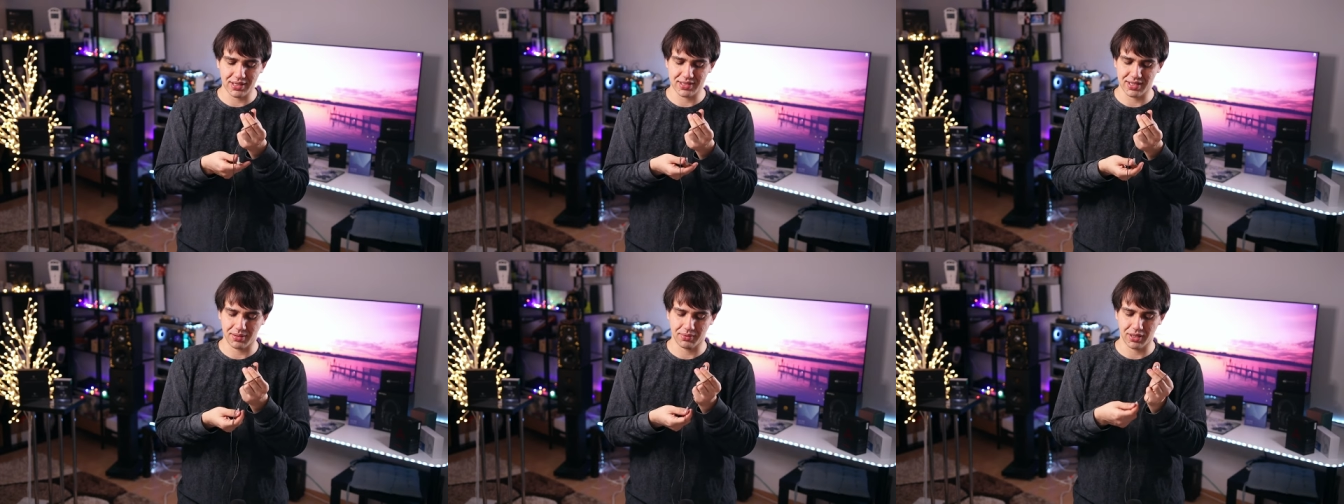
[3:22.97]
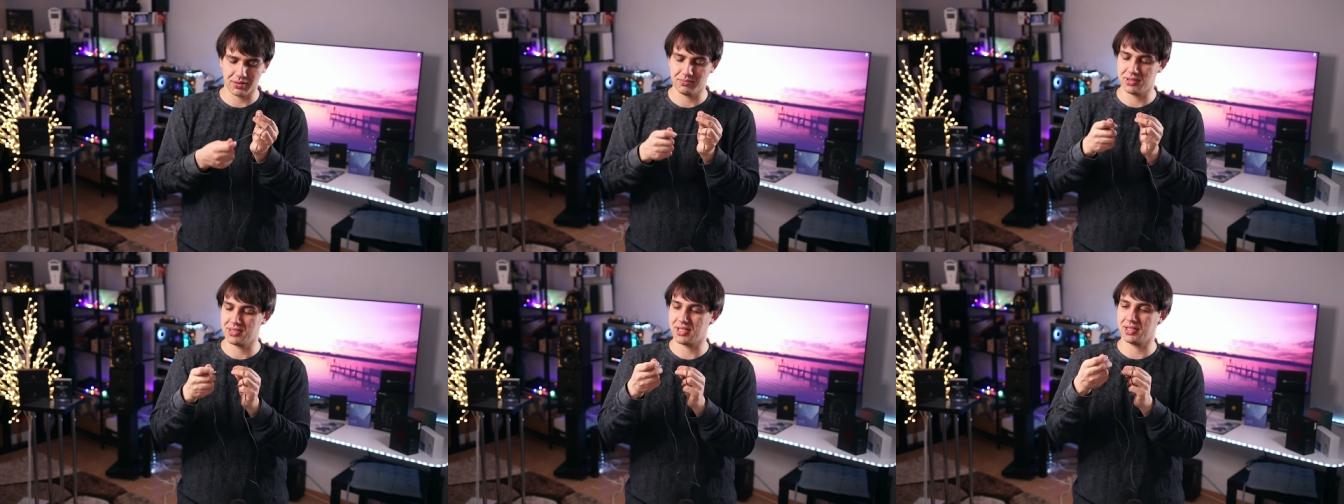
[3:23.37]
The same
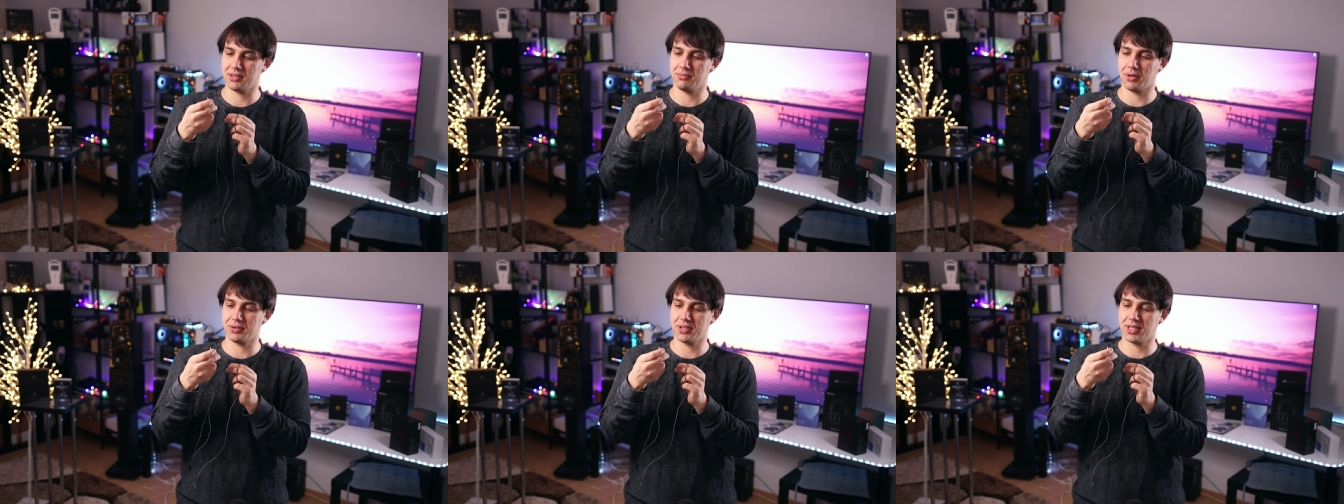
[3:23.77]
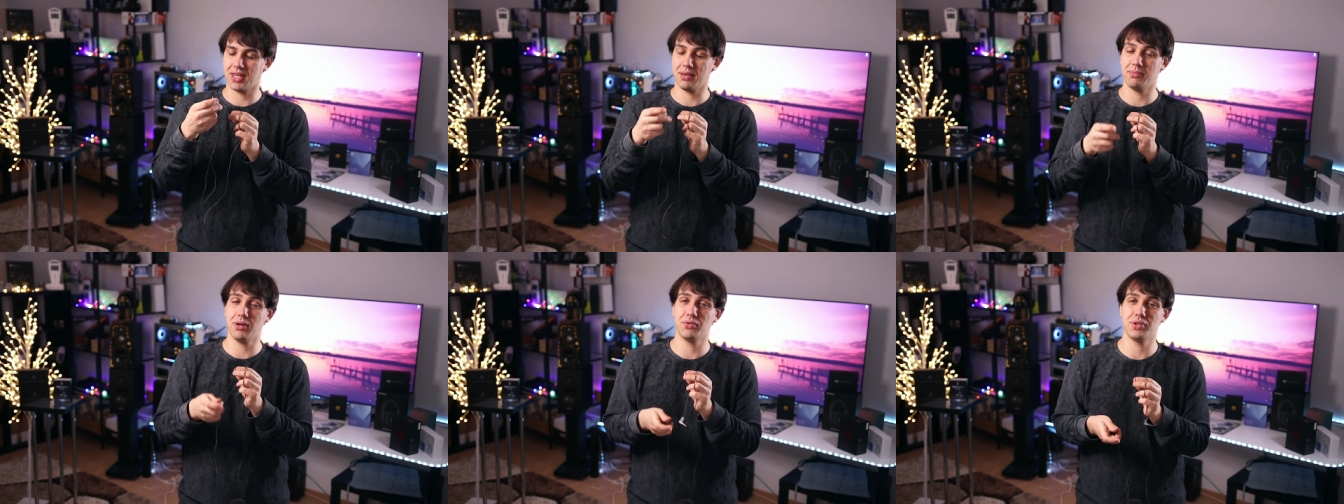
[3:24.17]
can be said about the
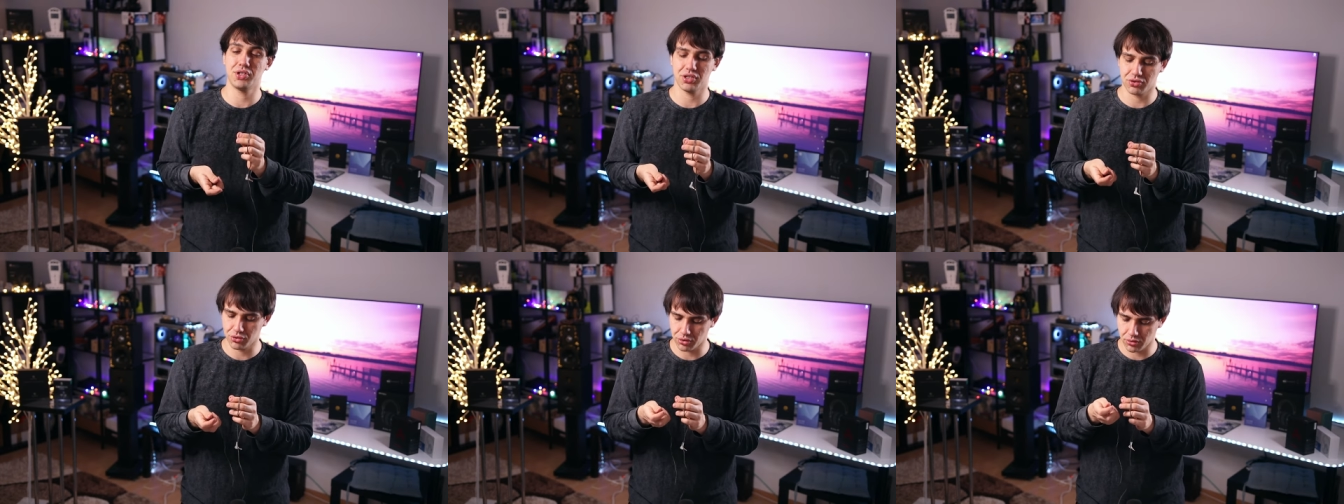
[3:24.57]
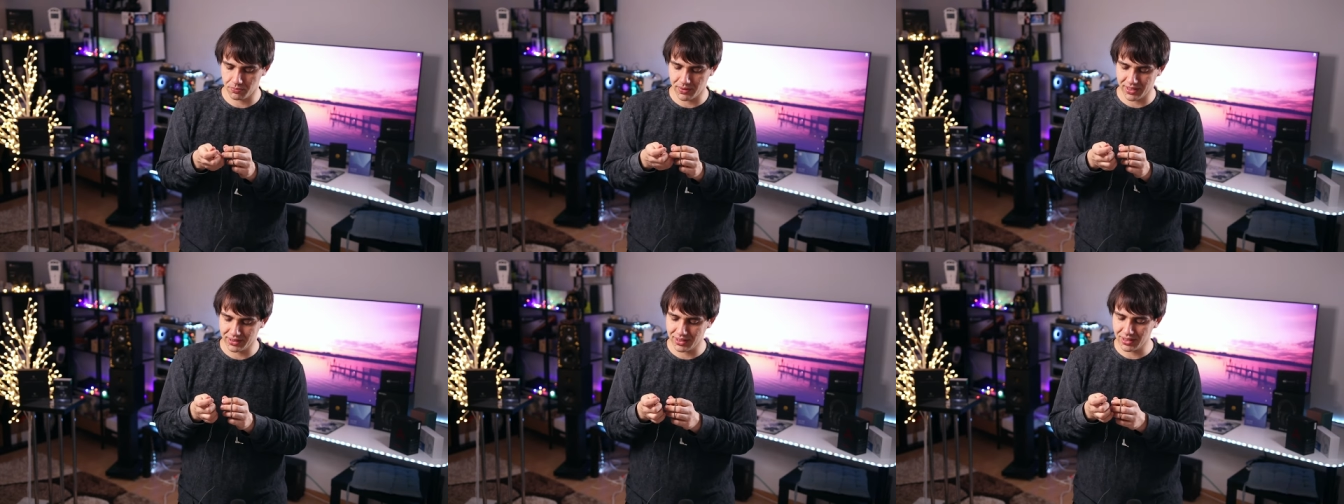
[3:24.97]
cable, which is gold
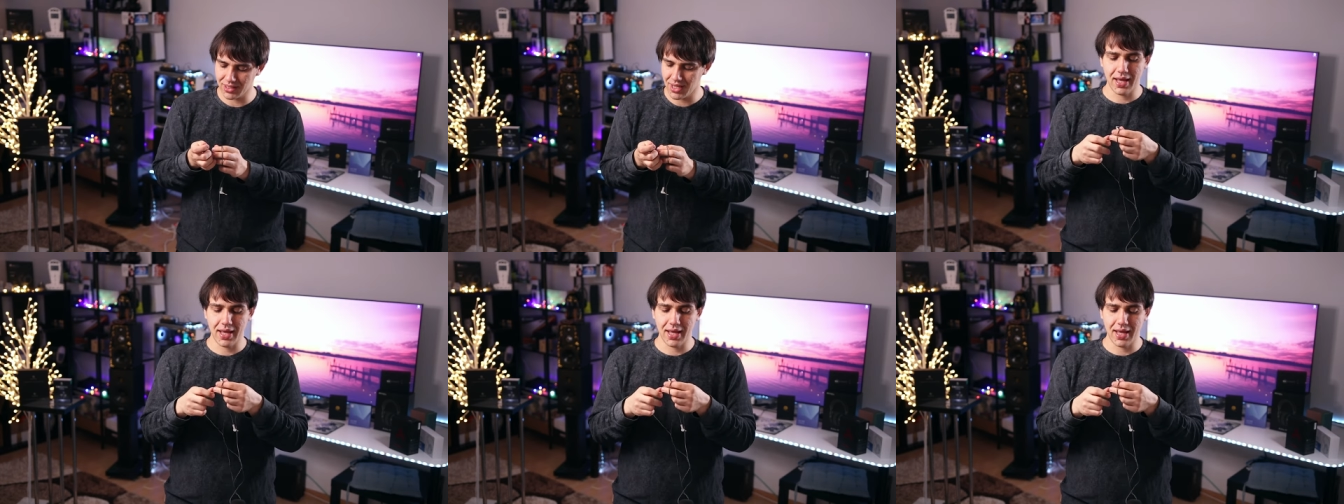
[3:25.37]
plated,